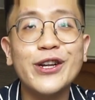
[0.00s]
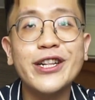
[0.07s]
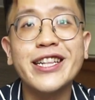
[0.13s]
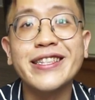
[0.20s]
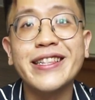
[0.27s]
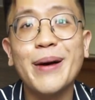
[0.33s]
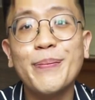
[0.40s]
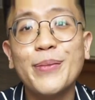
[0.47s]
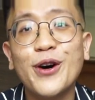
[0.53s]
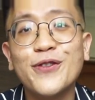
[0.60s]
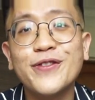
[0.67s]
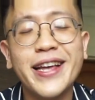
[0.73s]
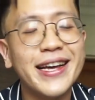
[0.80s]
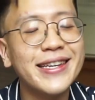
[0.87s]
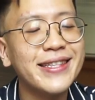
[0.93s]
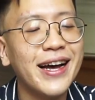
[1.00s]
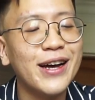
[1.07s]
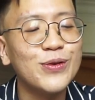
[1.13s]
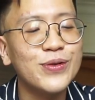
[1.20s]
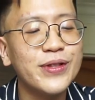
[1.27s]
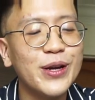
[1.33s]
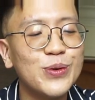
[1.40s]
number of tests that I had
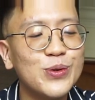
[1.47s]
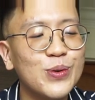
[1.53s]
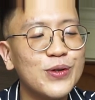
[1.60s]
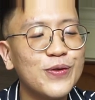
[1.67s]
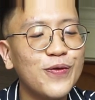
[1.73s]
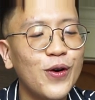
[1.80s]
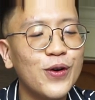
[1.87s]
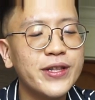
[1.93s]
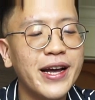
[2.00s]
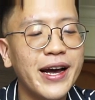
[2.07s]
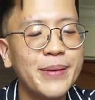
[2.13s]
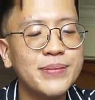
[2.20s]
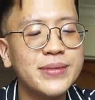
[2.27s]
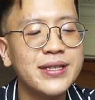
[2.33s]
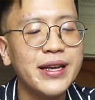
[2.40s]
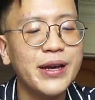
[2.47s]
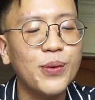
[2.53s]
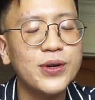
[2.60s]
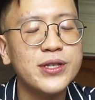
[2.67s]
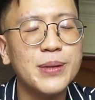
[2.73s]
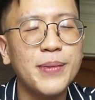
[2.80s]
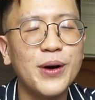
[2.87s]
to take, which was 4 times, it
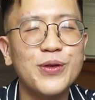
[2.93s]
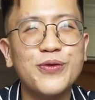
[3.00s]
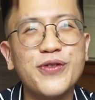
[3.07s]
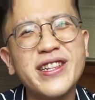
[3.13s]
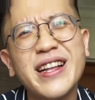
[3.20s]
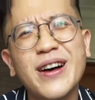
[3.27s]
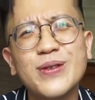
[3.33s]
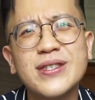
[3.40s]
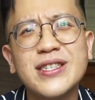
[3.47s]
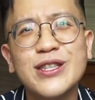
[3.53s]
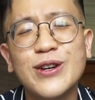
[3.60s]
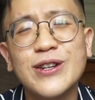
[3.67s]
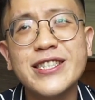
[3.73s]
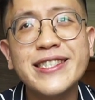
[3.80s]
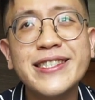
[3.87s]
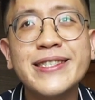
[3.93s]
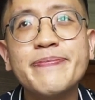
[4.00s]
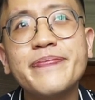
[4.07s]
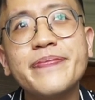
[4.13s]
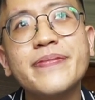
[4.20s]
was about $3,000,